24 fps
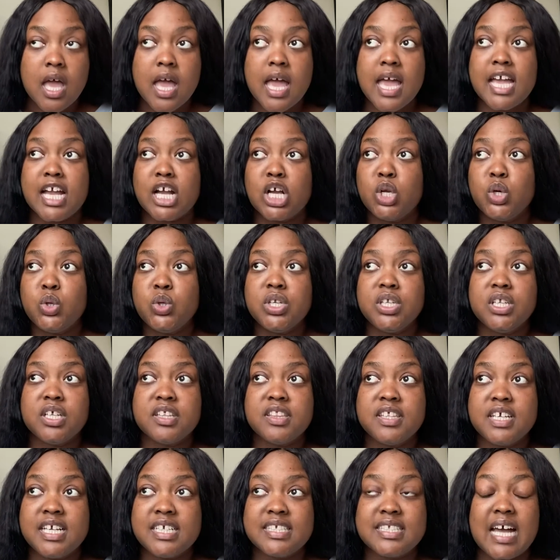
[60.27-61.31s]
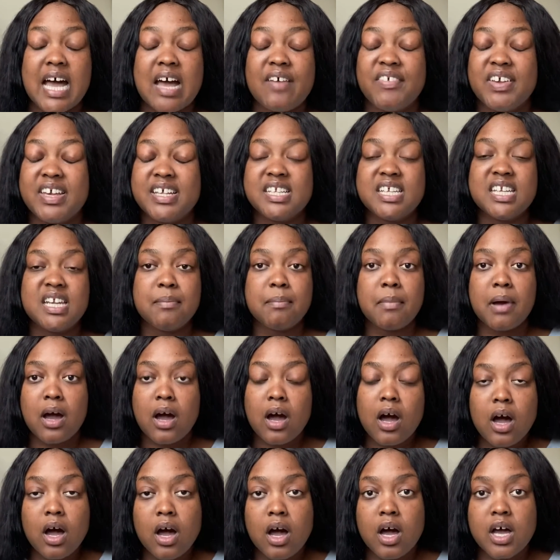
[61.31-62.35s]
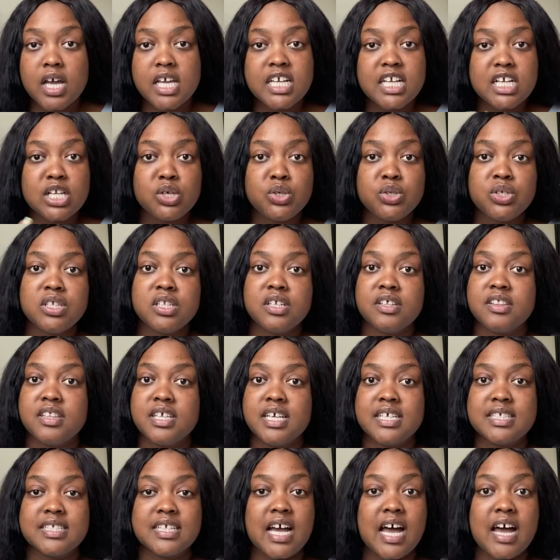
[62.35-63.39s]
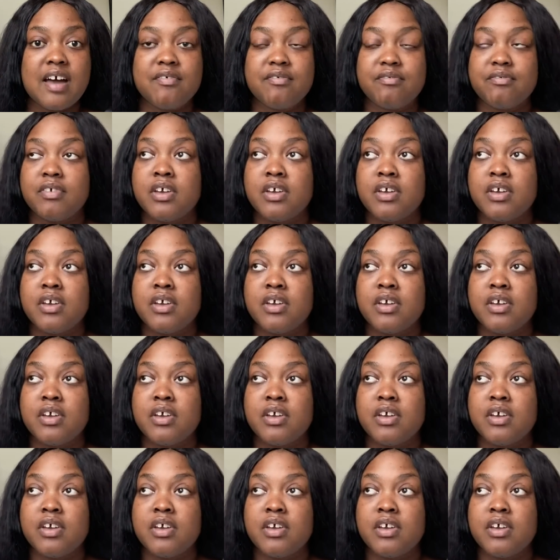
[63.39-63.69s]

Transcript: including the things that I've hidden in my heart, including the things that I've